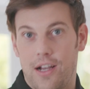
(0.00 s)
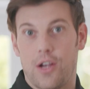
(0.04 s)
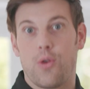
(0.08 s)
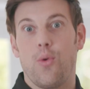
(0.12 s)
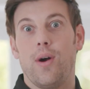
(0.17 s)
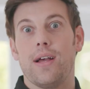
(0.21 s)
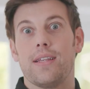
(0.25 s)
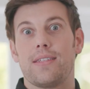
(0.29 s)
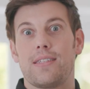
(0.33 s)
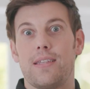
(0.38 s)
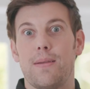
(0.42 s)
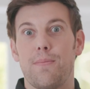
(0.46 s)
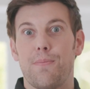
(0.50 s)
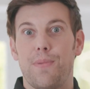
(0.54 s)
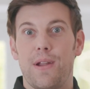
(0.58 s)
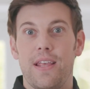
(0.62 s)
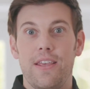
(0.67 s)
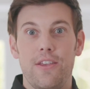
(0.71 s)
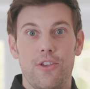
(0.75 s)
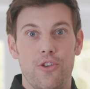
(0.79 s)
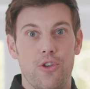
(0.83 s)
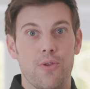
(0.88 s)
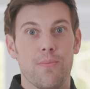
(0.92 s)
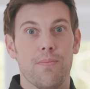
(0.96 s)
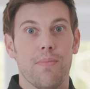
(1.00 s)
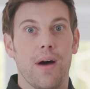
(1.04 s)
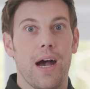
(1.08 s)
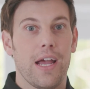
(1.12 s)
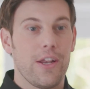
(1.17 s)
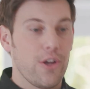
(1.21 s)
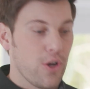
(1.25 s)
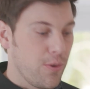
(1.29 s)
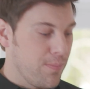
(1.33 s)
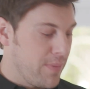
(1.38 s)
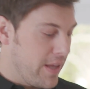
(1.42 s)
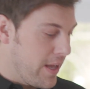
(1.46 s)
and quite simply, you
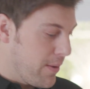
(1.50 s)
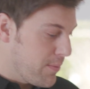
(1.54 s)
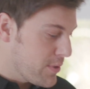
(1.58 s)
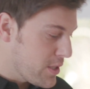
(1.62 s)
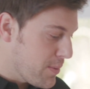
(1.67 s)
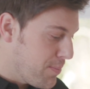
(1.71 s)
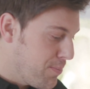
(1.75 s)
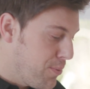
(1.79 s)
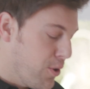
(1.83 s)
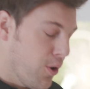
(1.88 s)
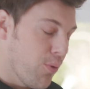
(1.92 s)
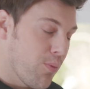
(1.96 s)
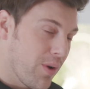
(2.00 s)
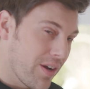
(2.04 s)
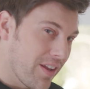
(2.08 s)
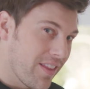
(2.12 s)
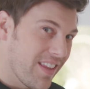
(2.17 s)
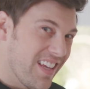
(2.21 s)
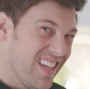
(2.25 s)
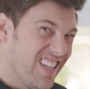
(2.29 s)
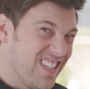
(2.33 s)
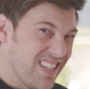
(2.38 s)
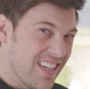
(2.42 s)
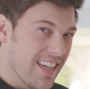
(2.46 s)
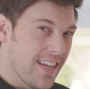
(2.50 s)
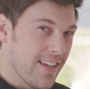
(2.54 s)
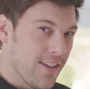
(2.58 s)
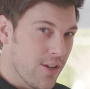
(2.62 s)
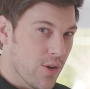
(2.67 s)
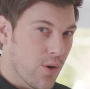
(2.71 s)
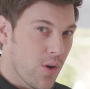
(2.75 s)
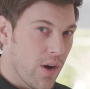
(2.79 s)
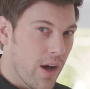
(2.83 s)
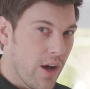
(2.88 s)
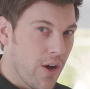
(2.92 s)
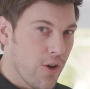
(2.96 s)
might not be able to put one of these in
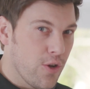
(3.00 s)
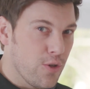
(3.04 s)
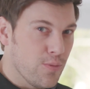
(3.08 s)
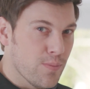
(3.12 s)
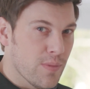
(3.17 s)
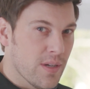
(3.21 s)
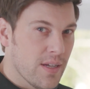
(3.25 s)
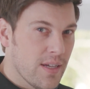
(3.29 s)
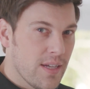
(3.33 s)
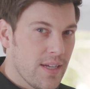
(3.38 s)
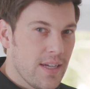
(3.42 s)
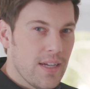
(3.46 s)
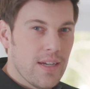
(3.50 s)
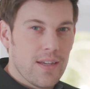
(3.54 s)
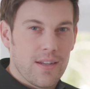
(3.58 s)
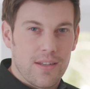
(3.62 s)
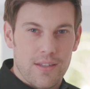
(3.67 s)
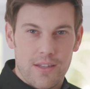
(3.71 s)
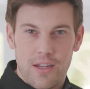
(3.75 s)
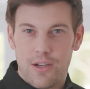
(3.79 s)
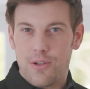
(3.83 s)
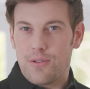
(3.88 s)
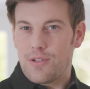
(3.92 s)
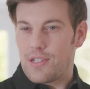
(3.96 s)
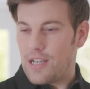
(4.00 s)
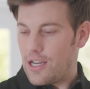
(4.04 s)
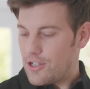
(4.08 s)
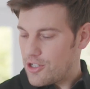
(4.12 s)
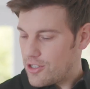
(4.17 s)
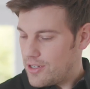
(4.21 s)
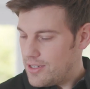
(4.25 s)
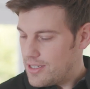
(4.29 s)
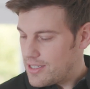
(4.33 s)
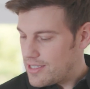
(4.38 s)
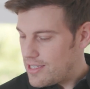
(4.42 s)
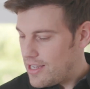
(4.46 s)
your home. No
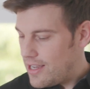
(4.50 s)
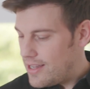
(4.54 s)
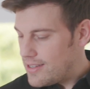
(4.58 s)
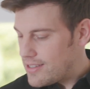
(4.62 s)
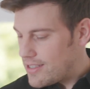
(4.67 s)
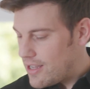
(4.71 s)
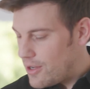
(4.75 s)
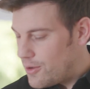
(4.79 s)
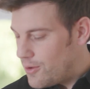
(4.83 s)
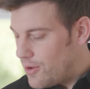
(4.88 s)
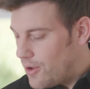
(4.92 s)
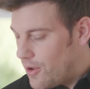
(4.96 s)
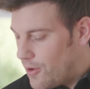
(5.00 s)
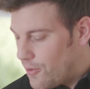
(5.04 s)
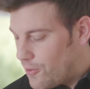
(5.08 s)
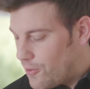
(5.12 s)
such concerns, though,